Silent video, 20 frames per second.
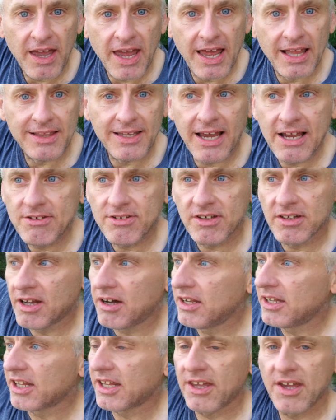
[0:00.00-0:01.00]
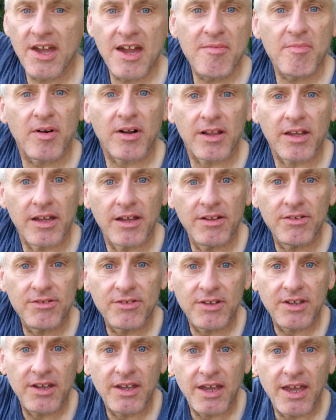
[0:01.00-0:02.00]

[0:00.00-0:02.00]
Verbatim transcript: and lays it on the camera lens,